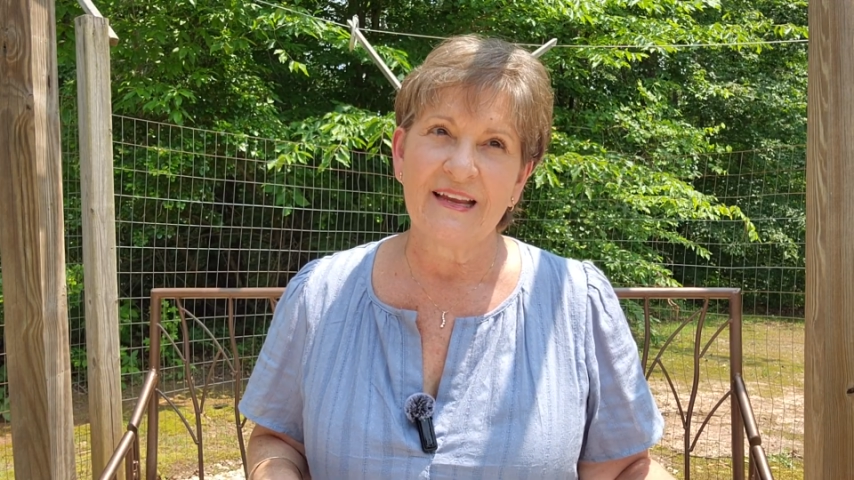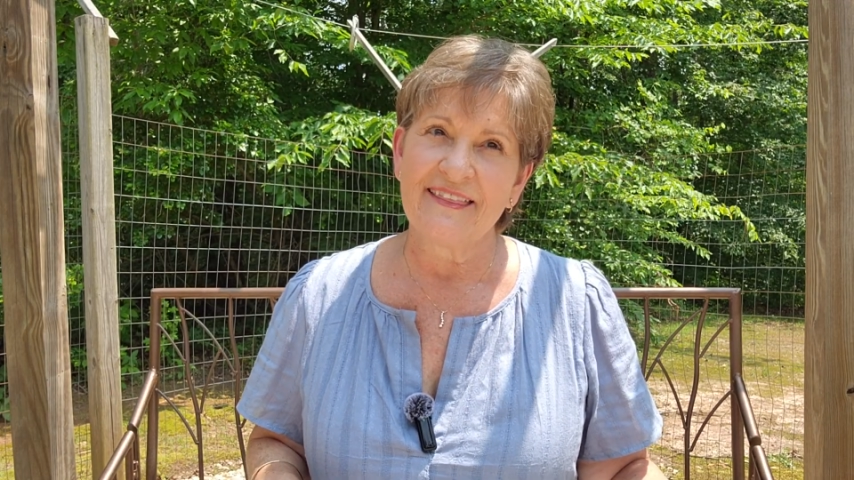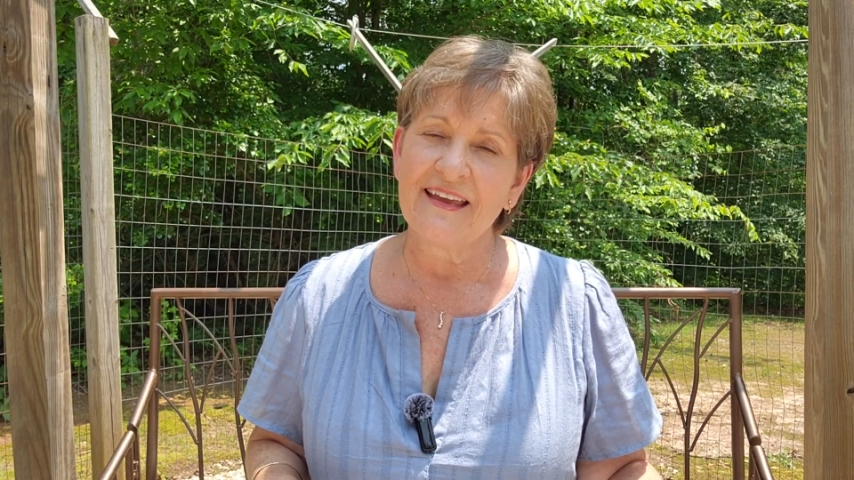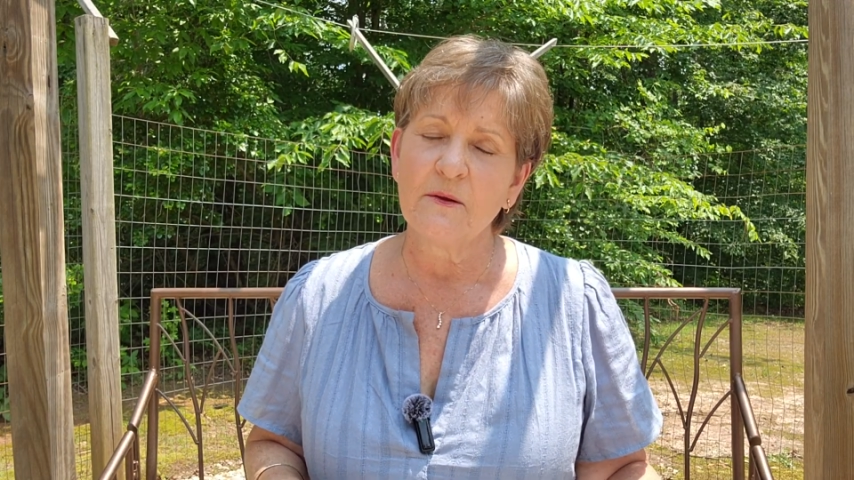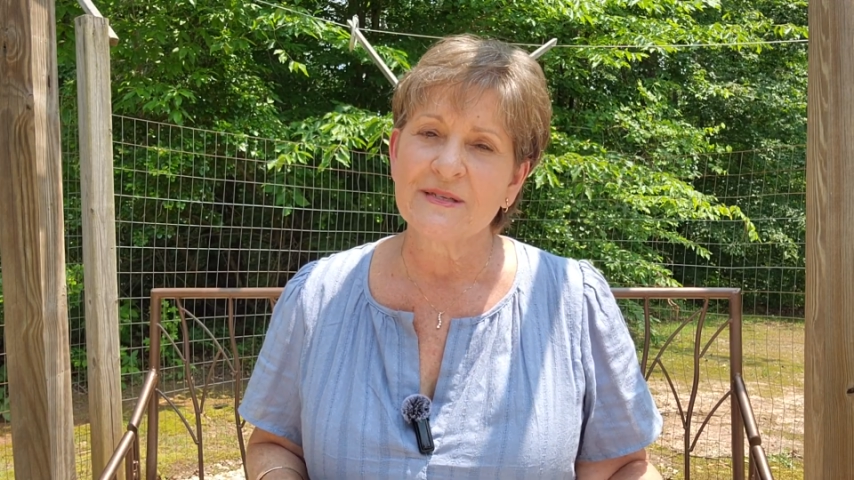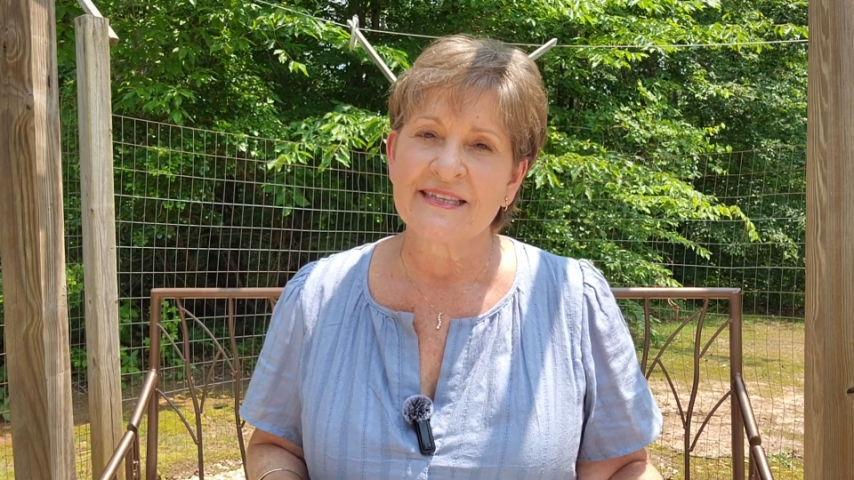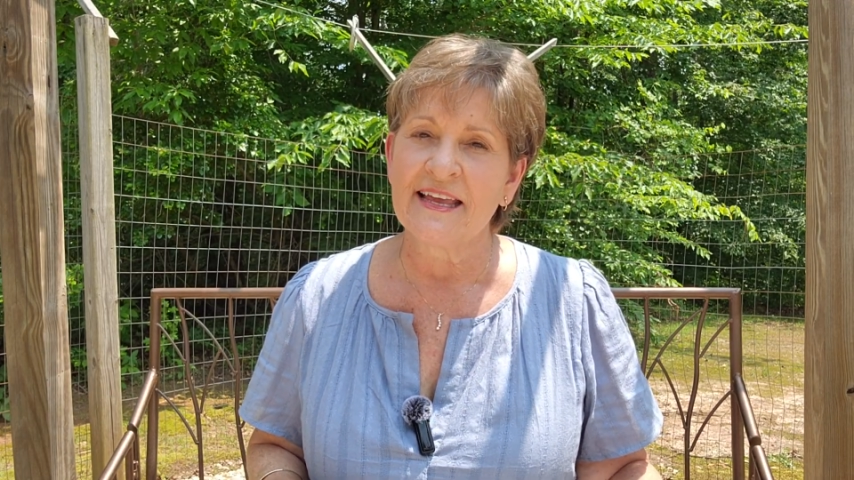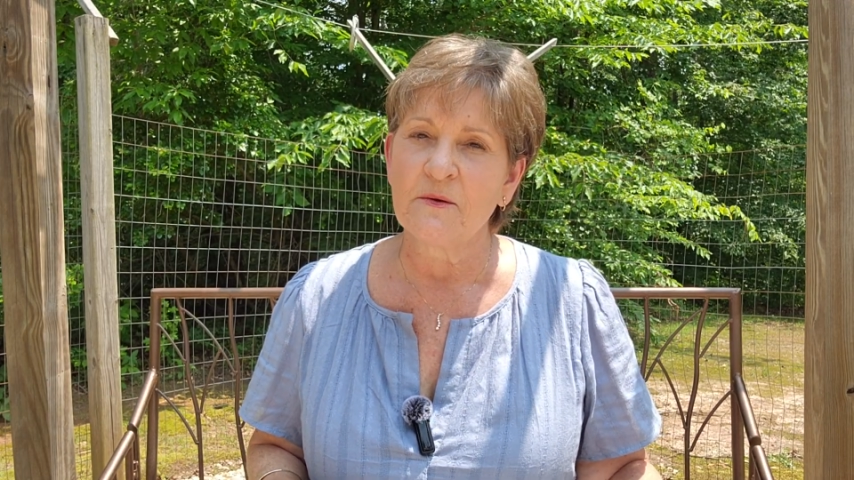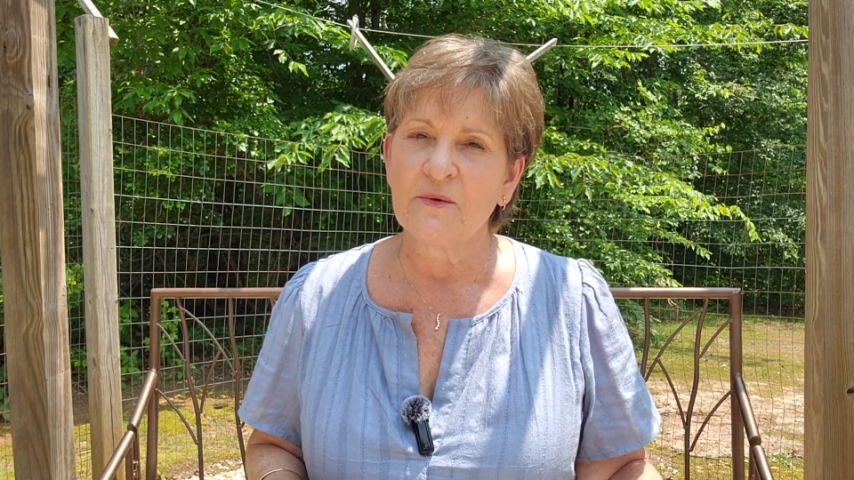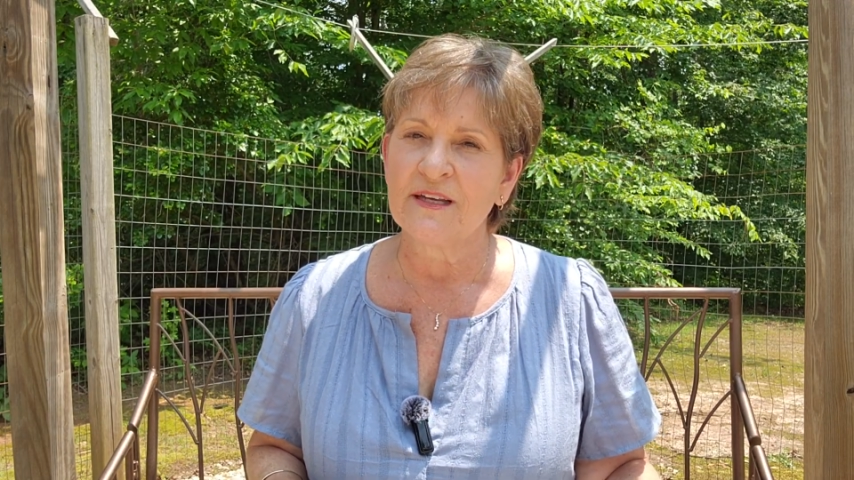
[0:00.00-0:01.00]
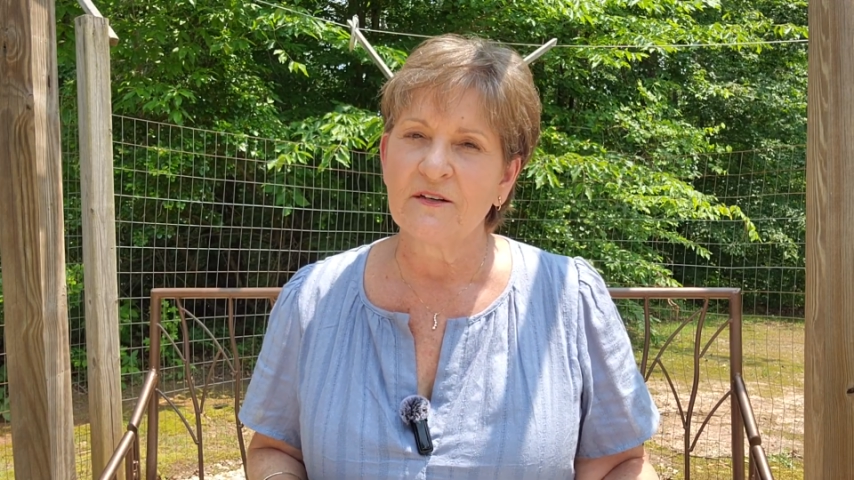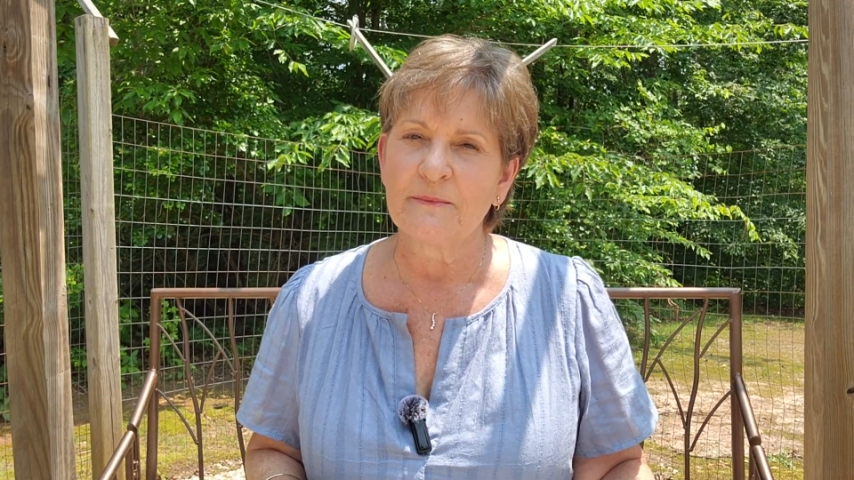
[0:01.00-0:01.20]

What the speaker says: I think it was late winter,